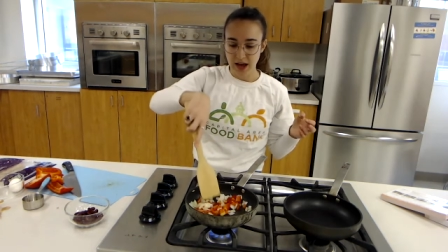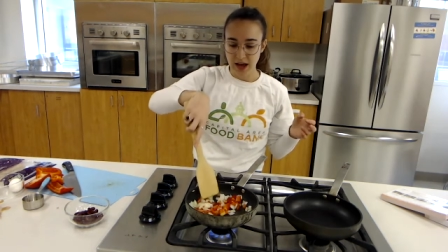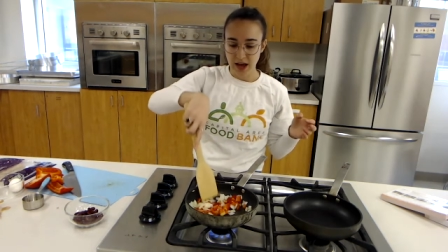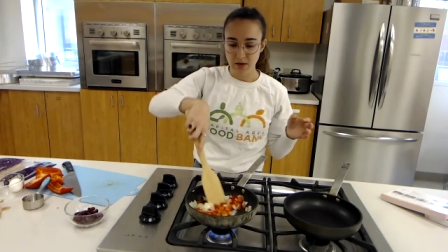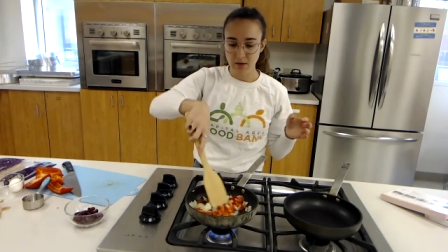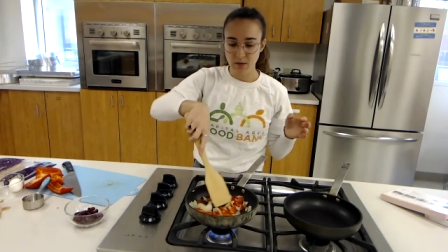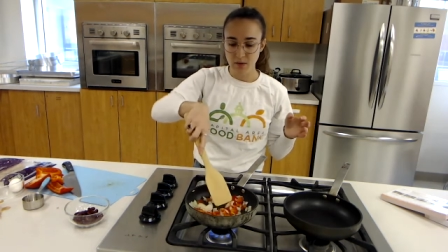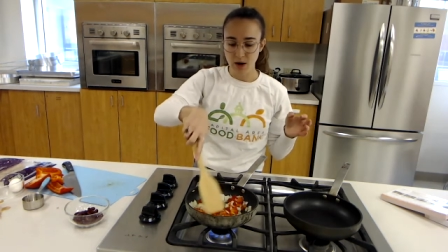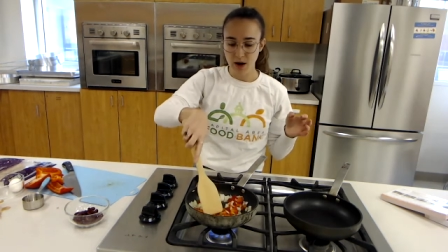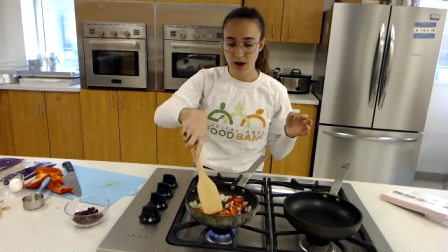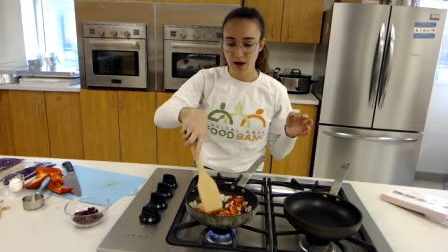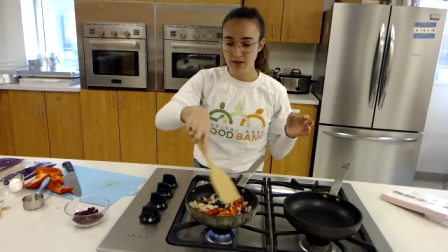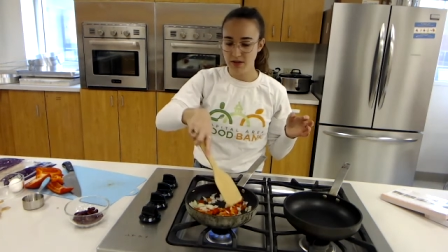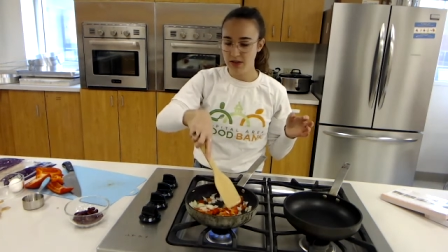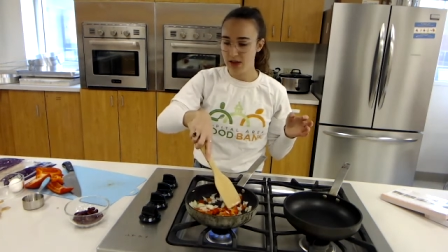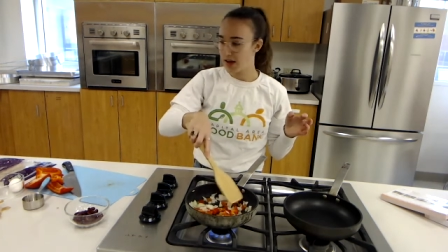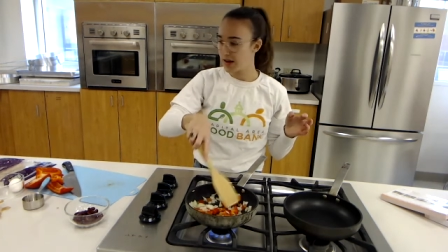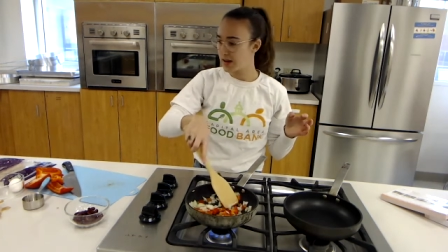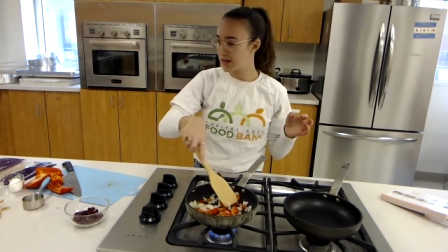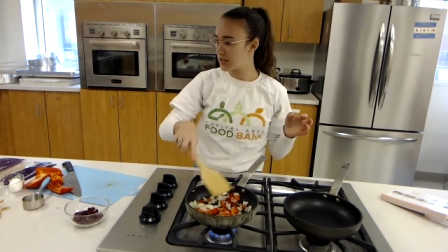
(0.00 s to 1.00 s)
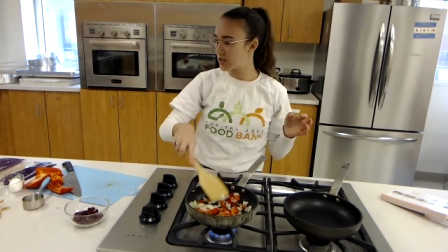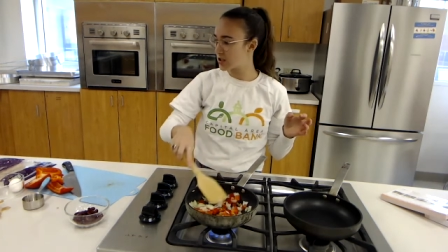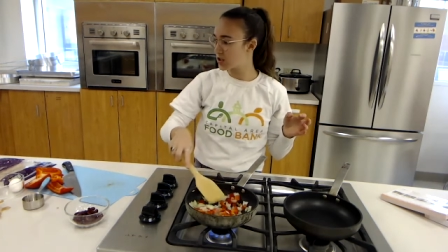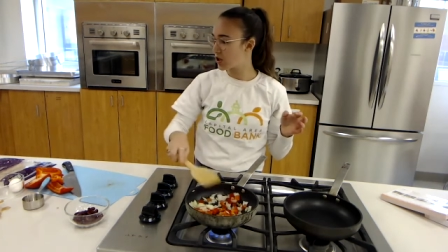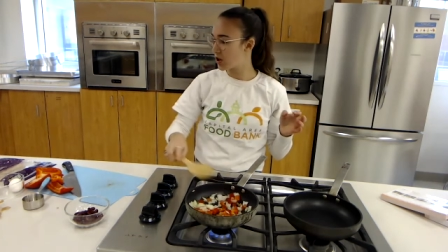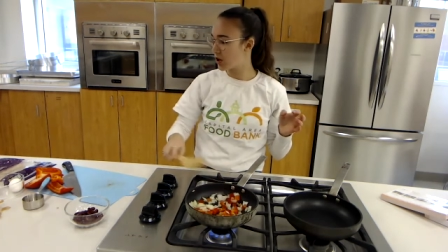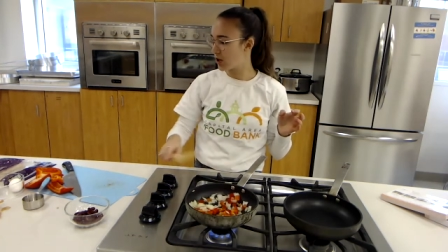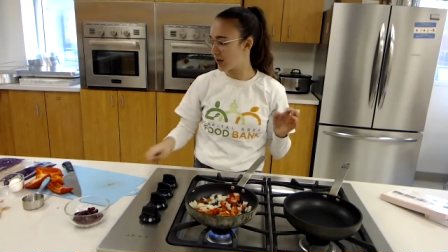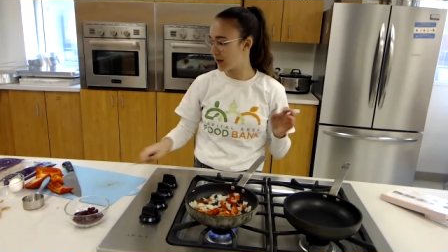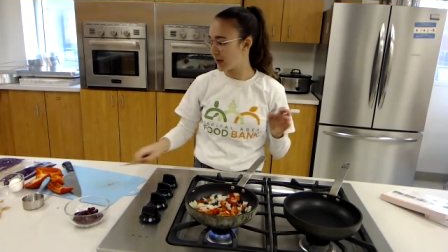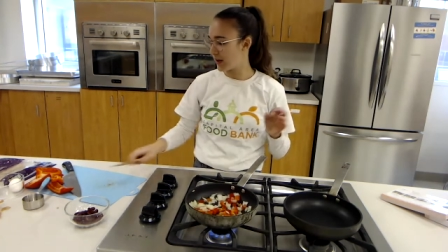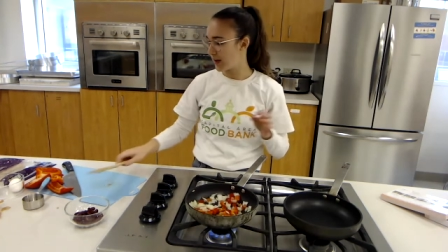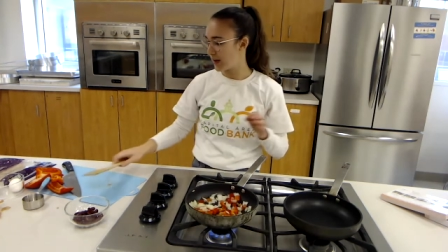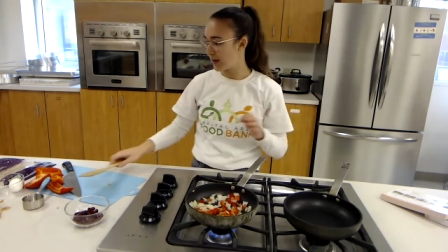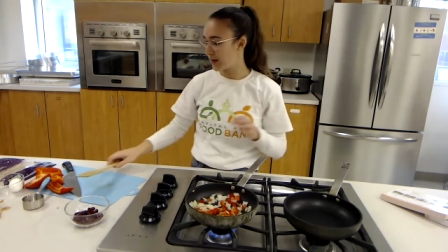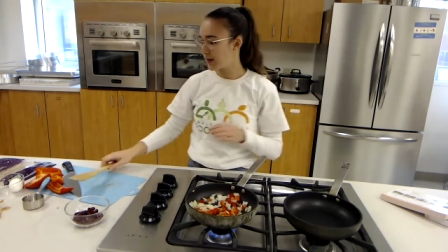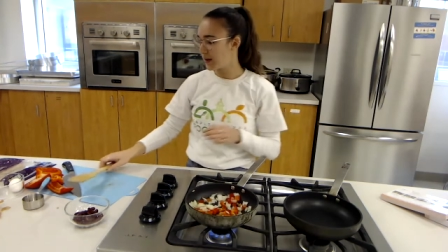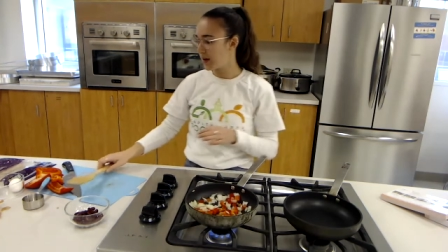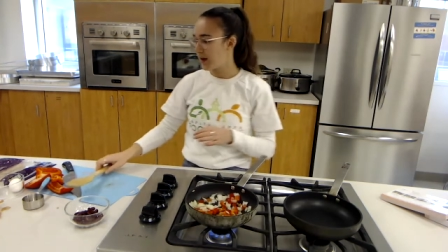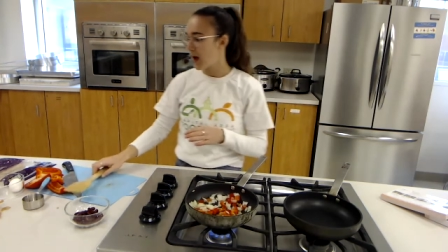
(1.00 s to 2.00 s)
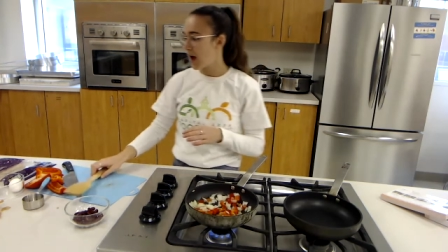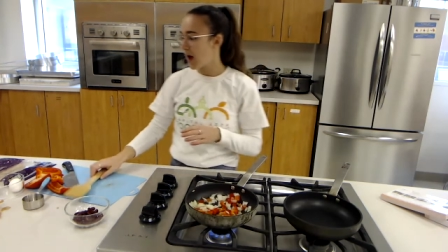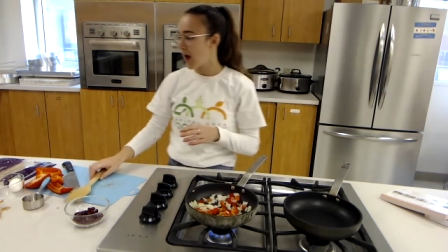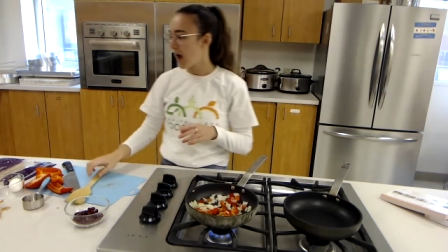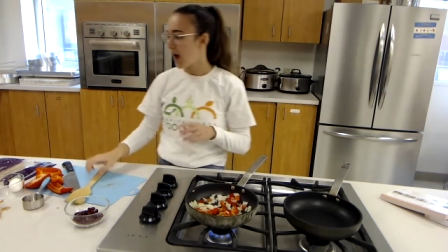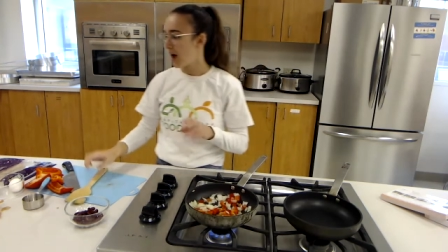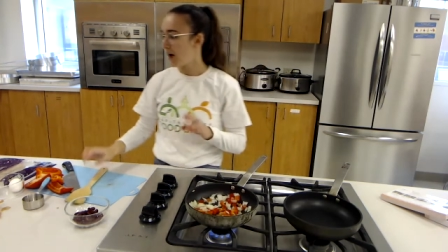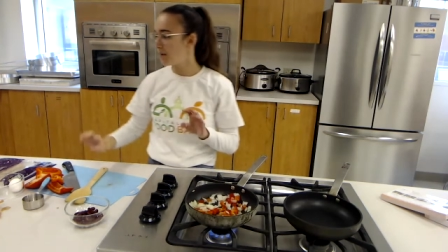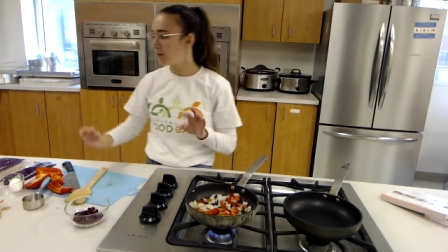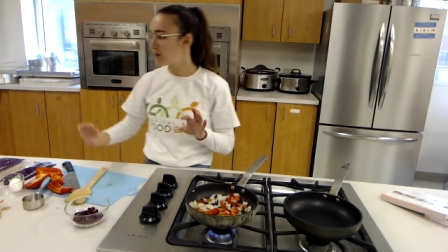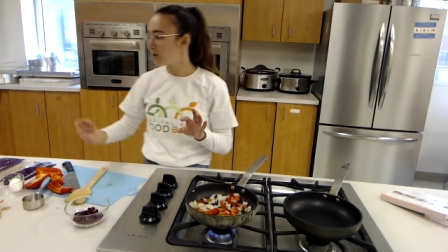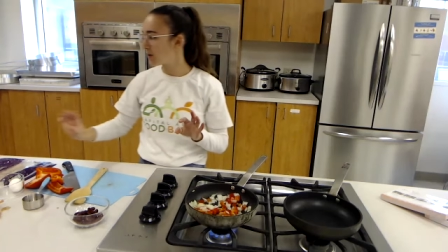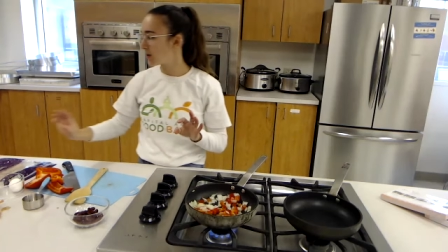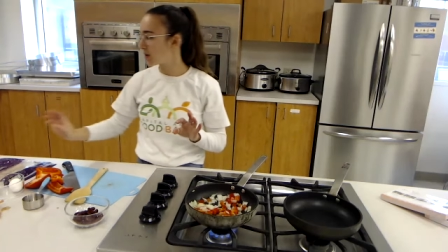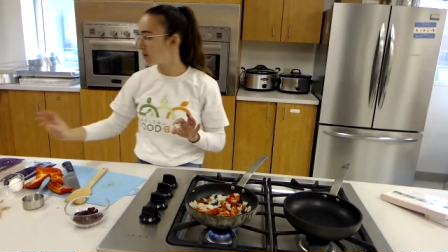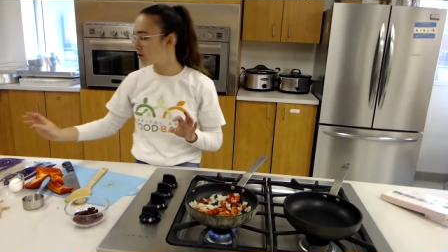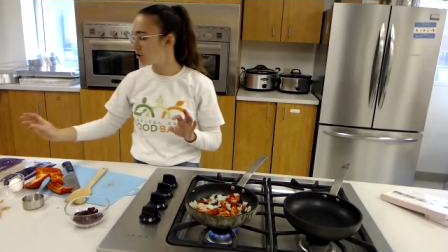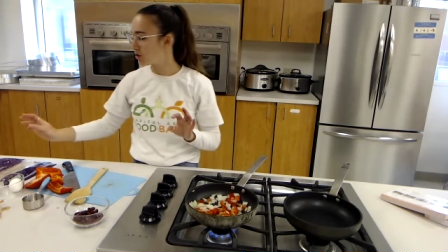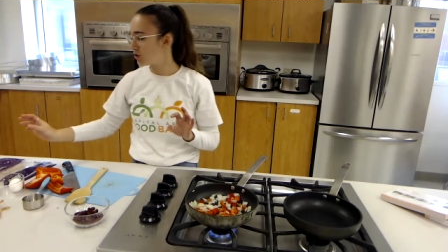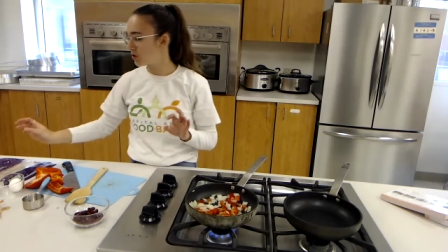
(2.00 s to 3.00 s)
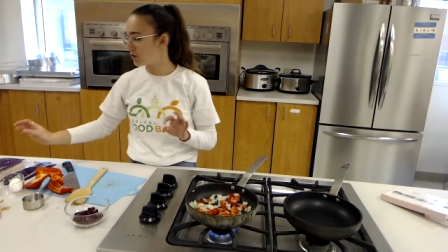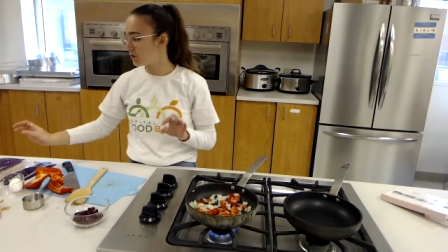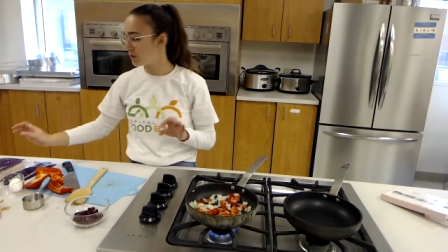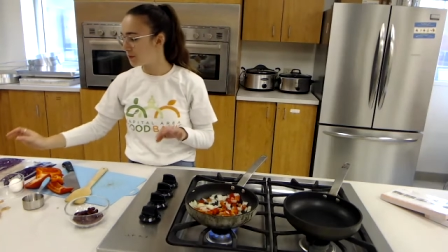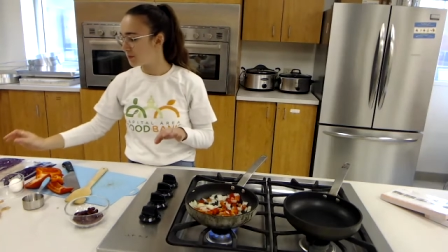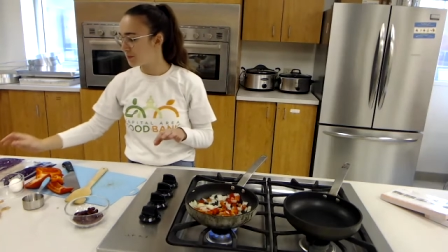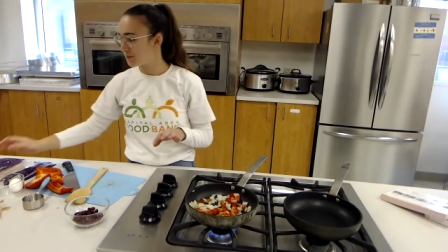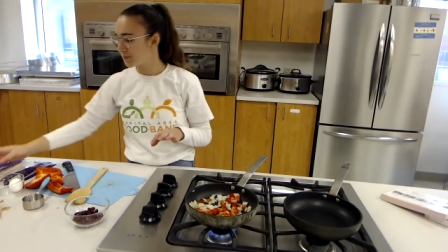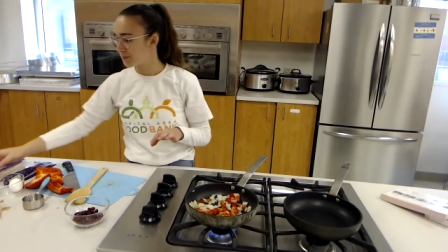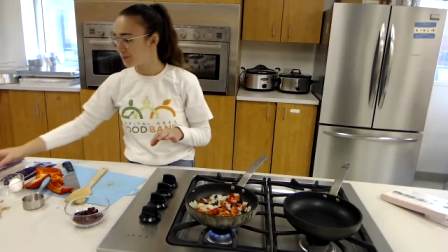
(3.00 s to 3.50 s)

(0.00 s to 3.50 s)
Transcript: And while that is cooking, I'm going to